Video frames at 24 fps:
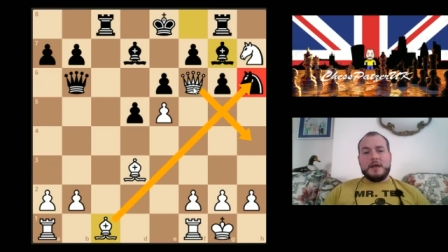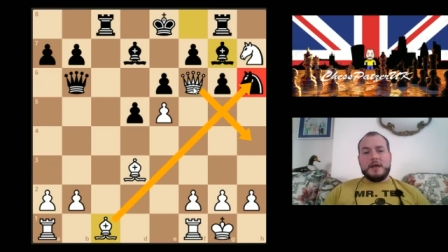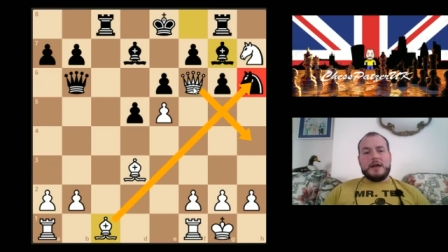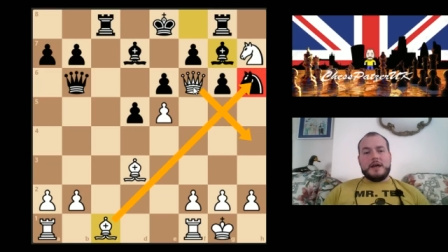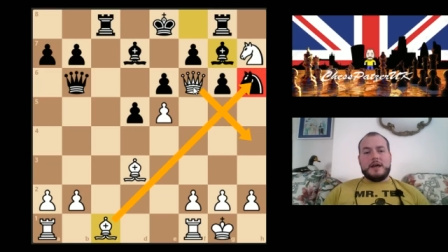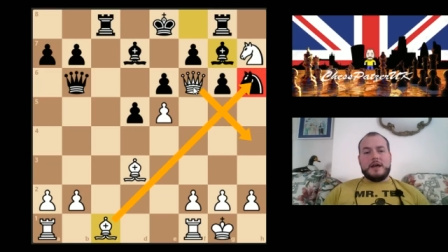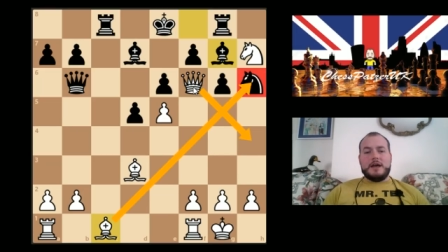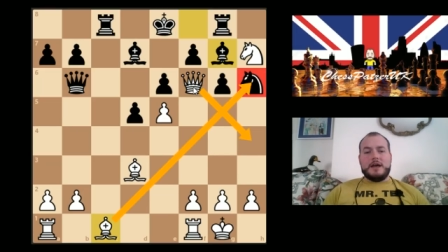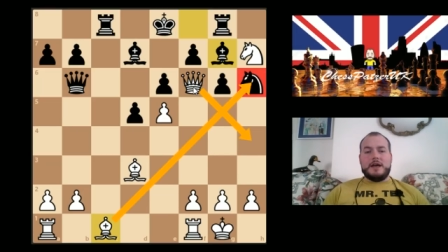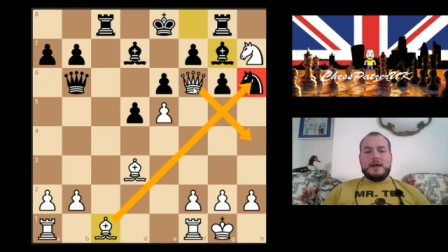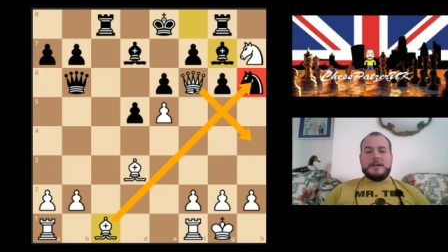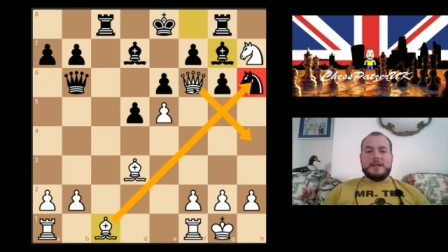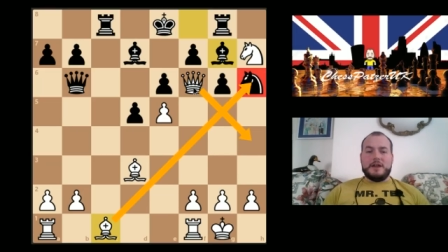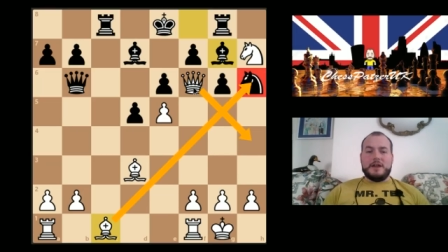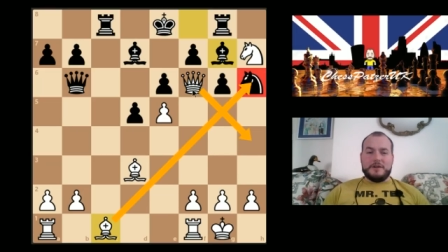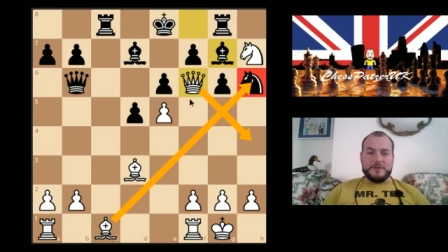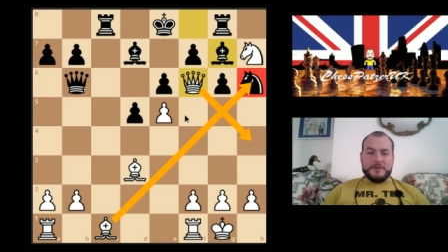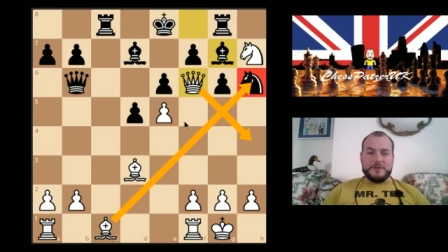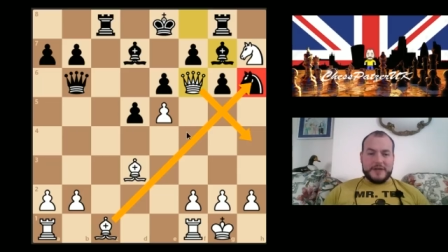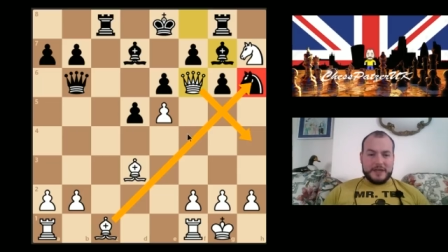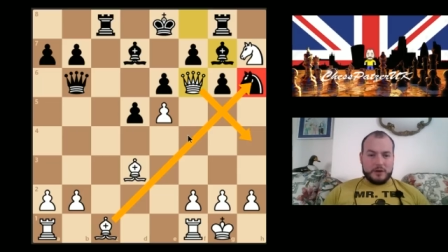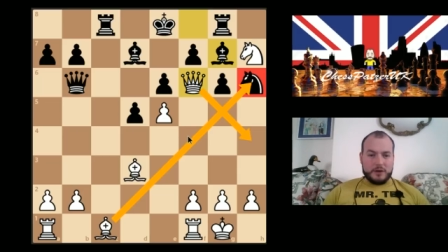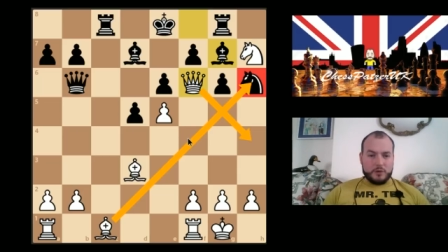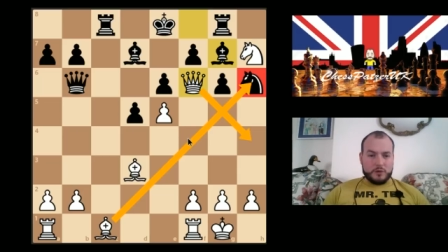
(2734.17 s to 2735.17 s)
Then I was
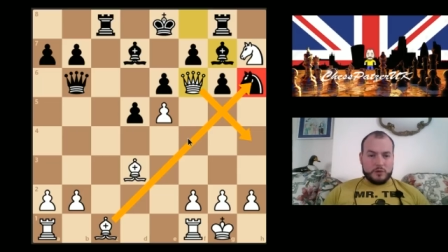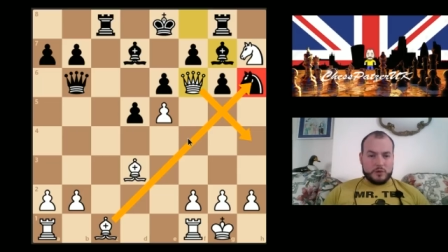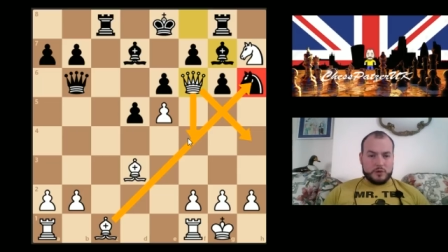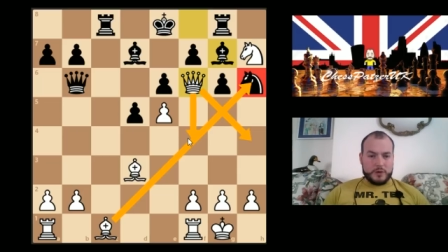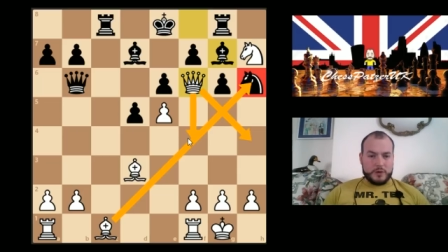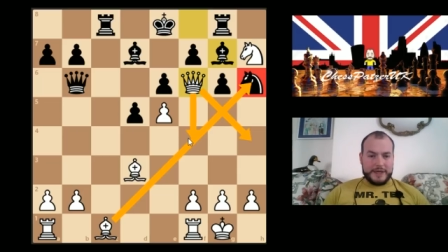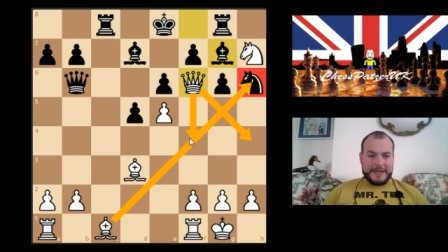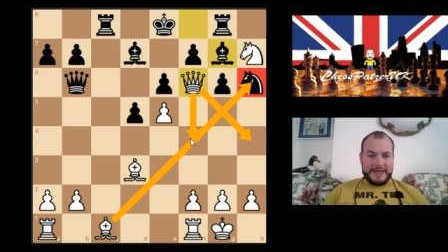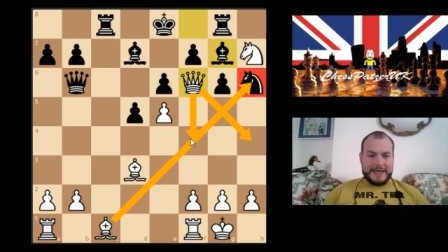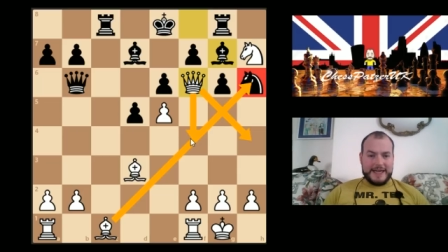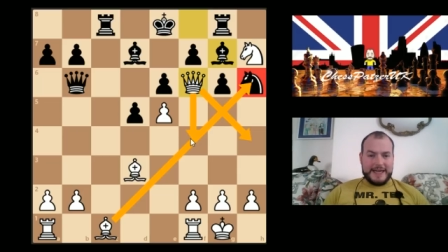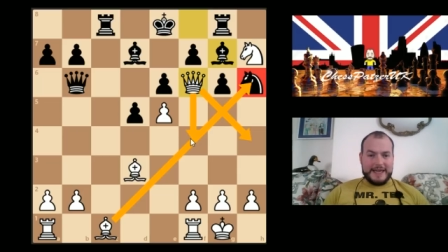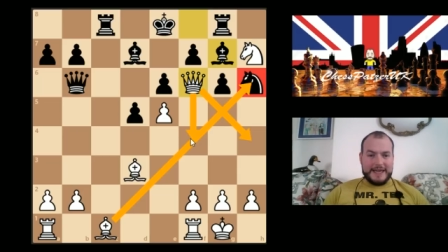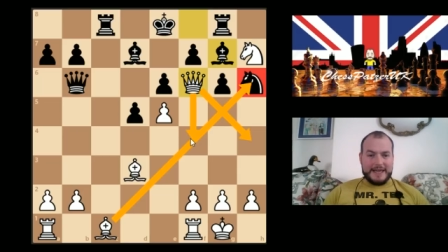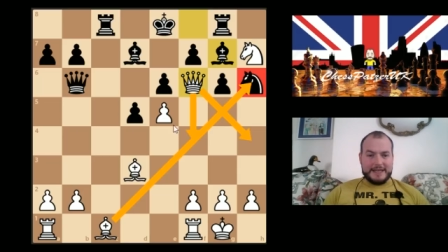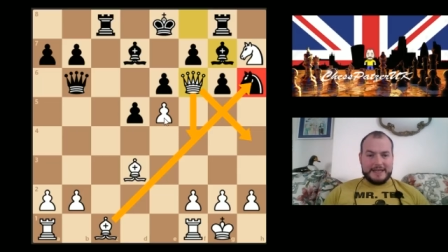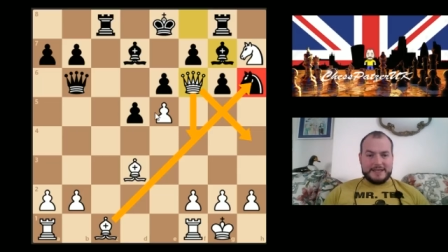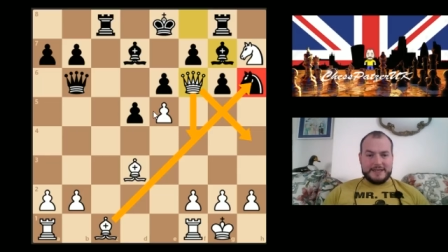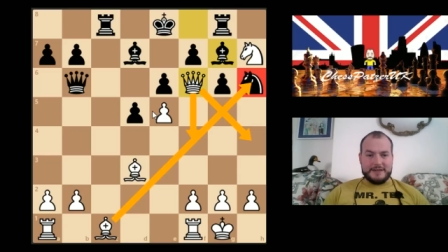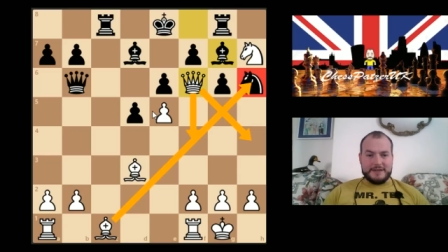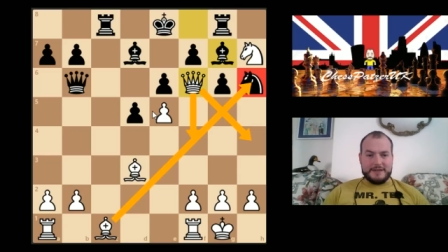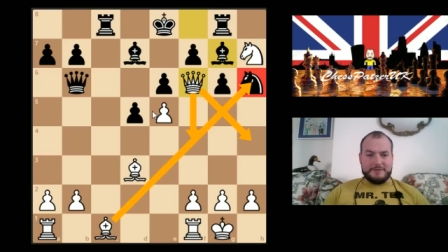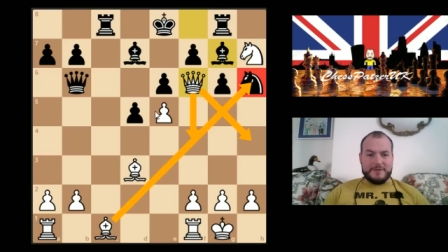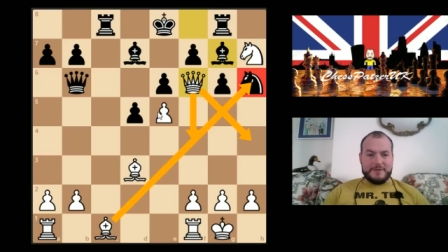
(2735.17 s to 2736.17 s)
thinking, oh, queen here
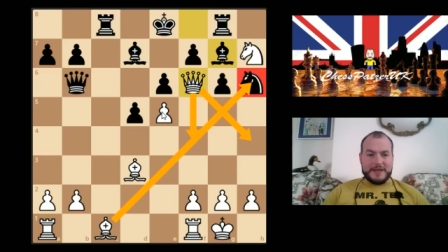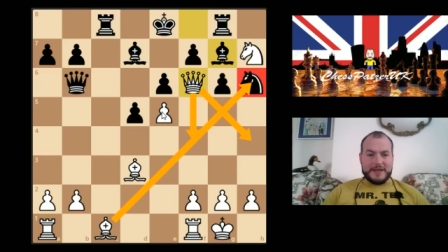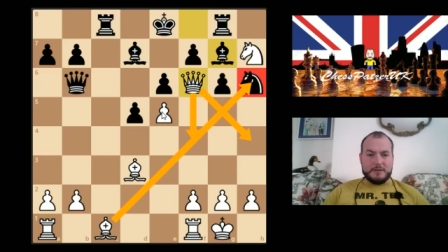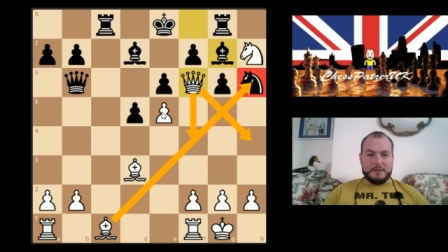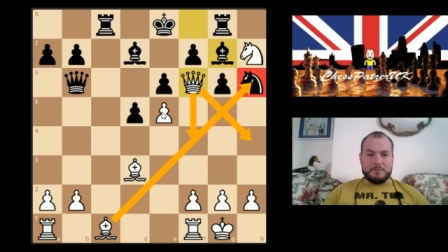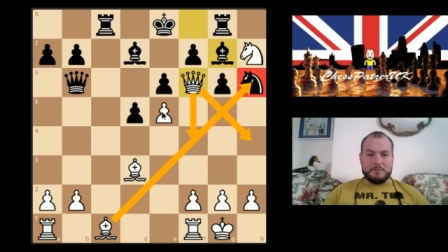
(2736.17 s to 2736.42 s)
to defend